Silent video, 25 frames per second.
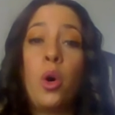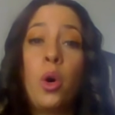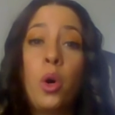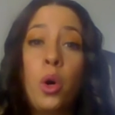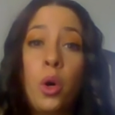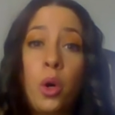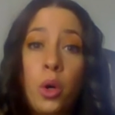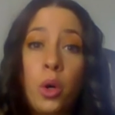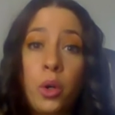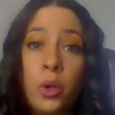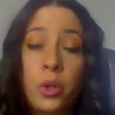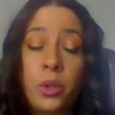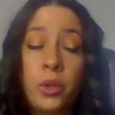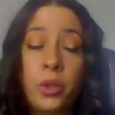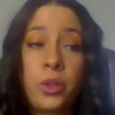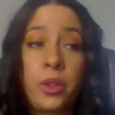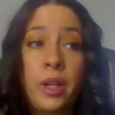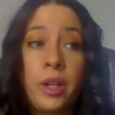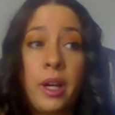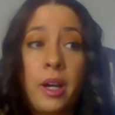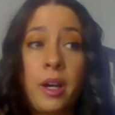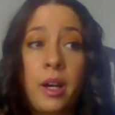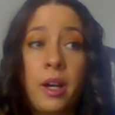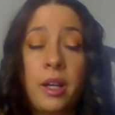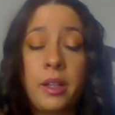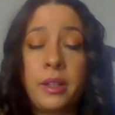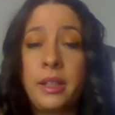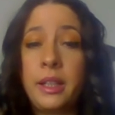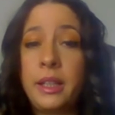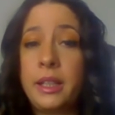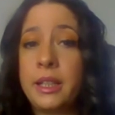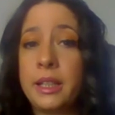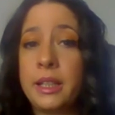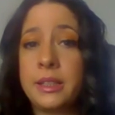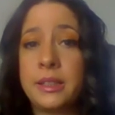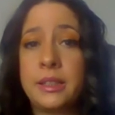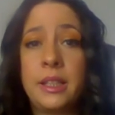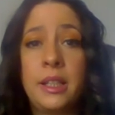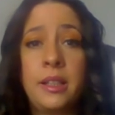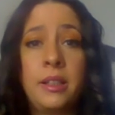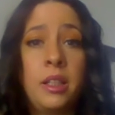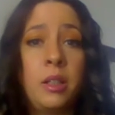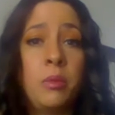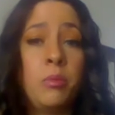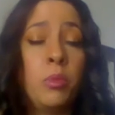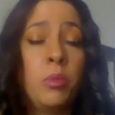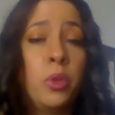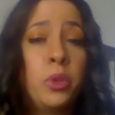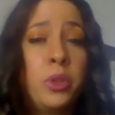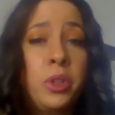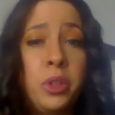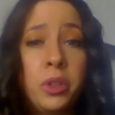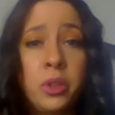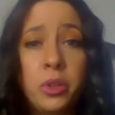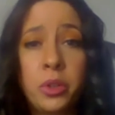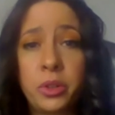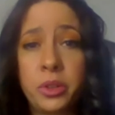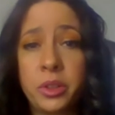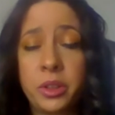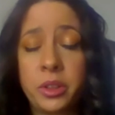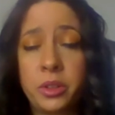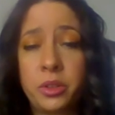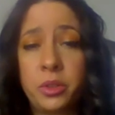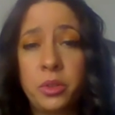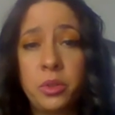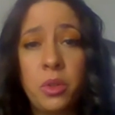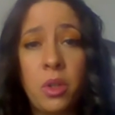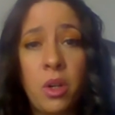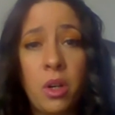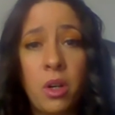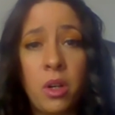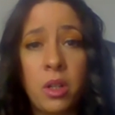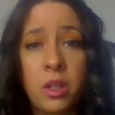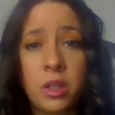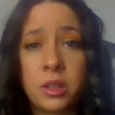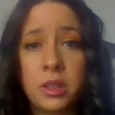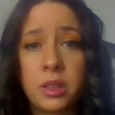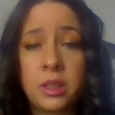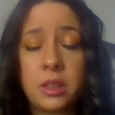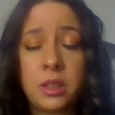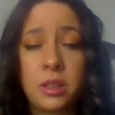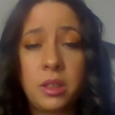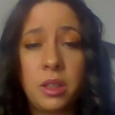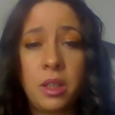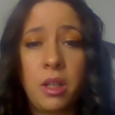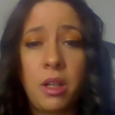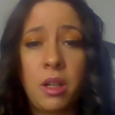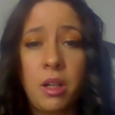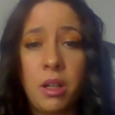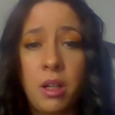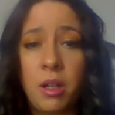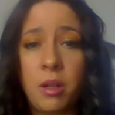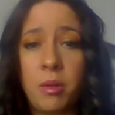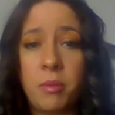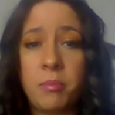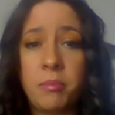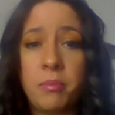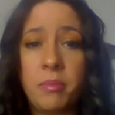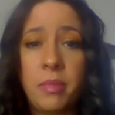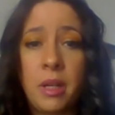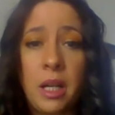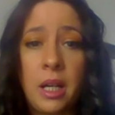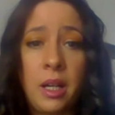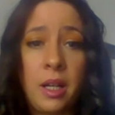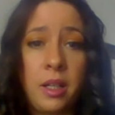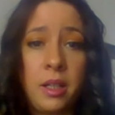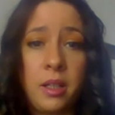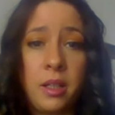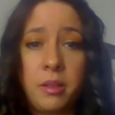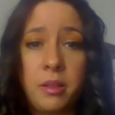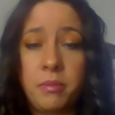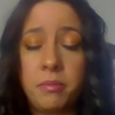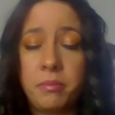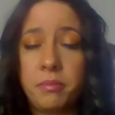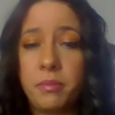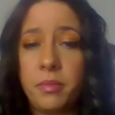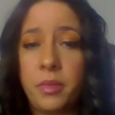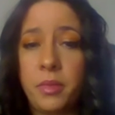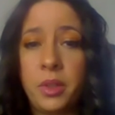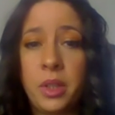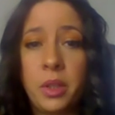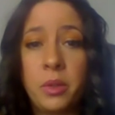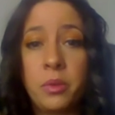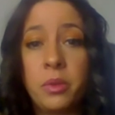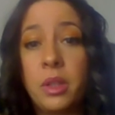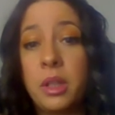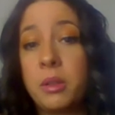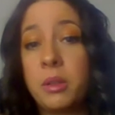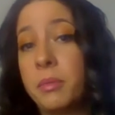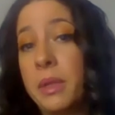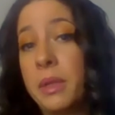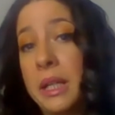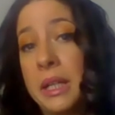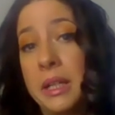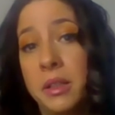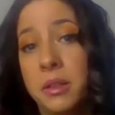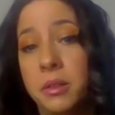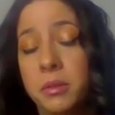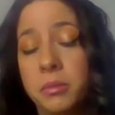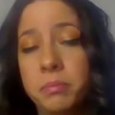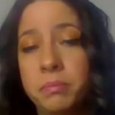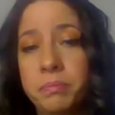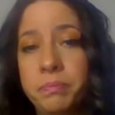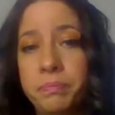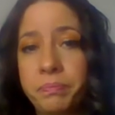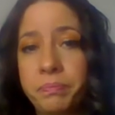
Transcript: Or uh, they can send a money order to us uh, by regular mail